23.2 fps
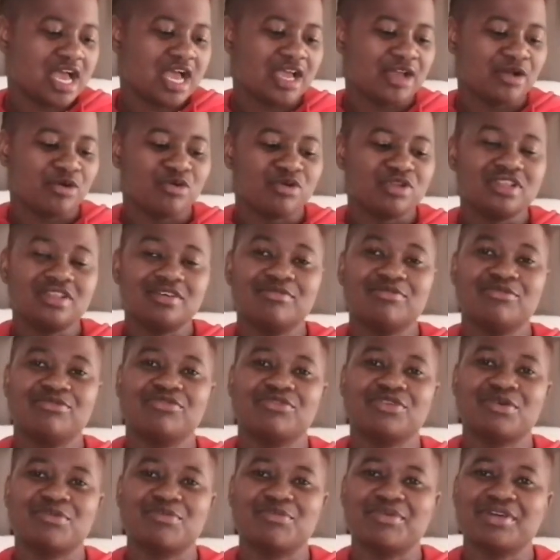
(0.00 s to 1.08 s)
I got them
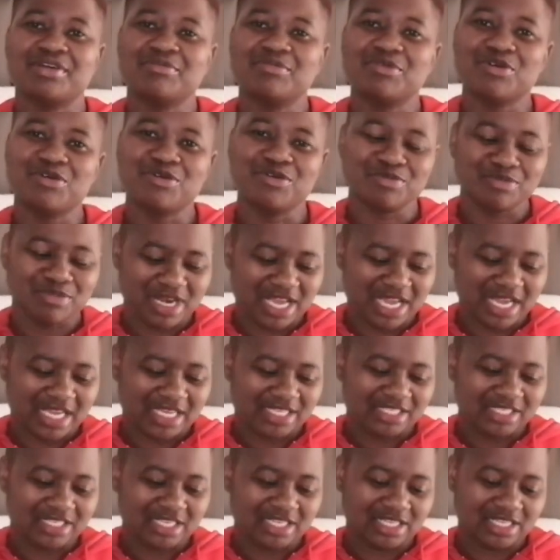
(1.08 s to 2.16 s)
from Pephome. Like I
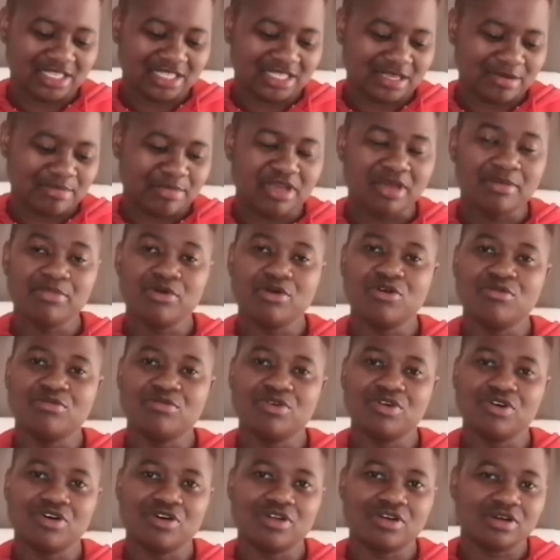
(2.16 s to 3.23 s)
said, this is a
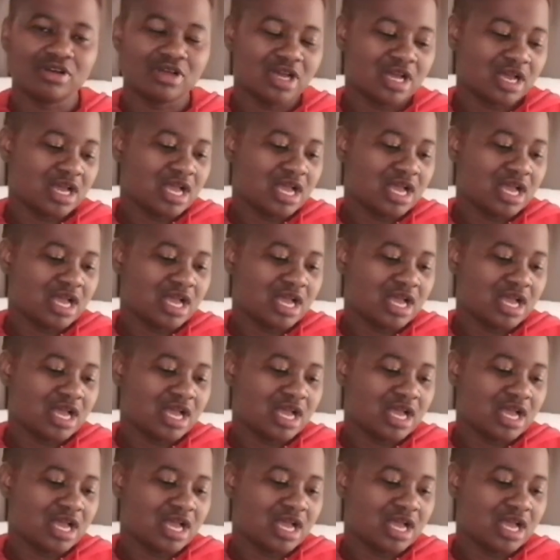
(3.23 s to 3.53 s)
Pephome haul,